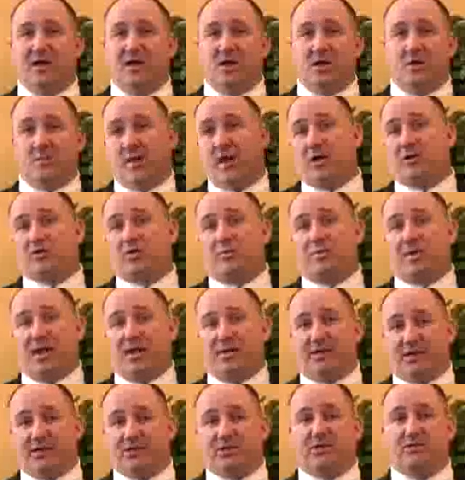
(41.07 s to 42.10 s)
You may also pay
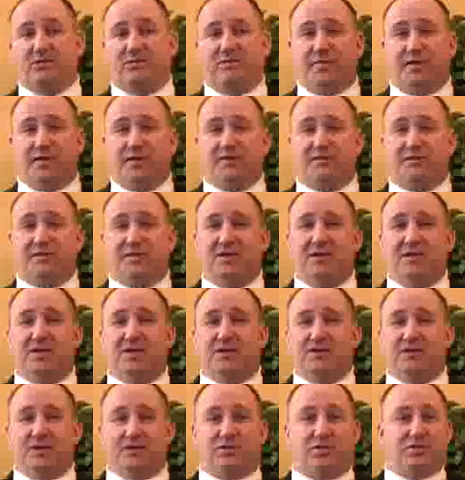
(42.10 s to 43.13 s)
additional fees
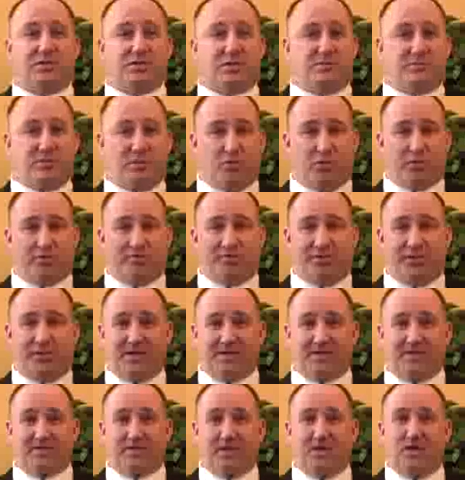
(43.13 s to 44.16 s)
such as support
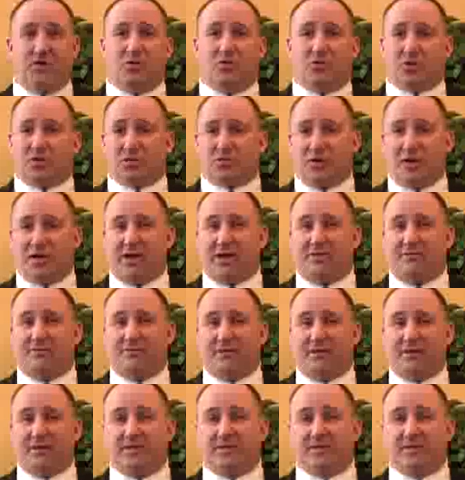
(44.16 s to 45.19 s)
fees or training
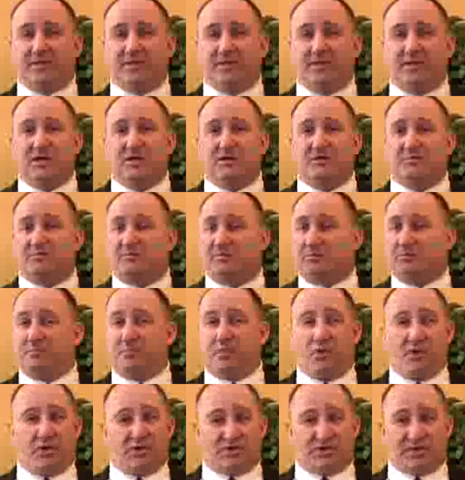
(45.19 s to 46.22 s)
fees,
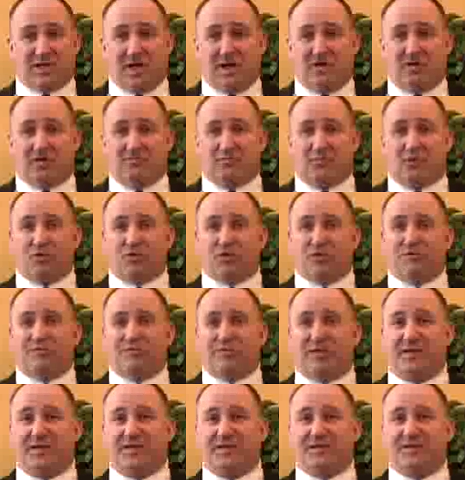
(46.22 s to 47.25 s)
point of sale and merchant
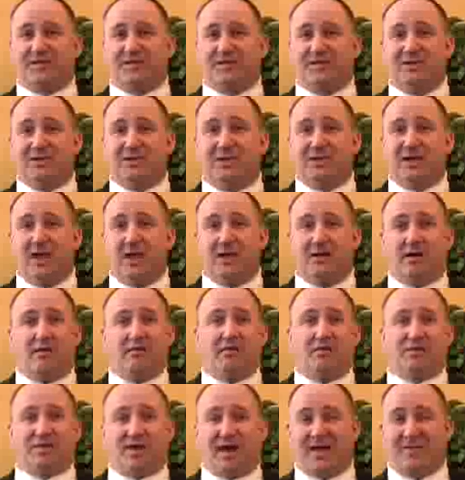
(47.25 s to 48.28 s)
fees, and
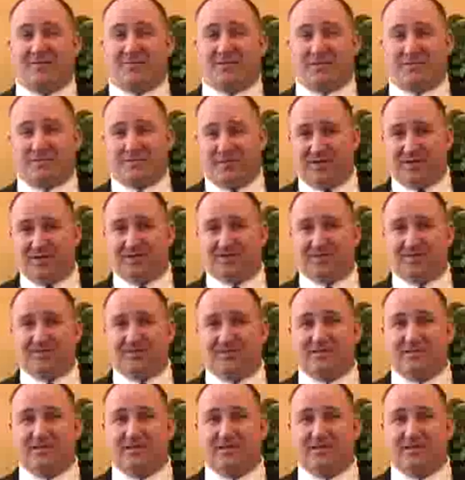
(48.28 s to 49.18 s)
other types of fees.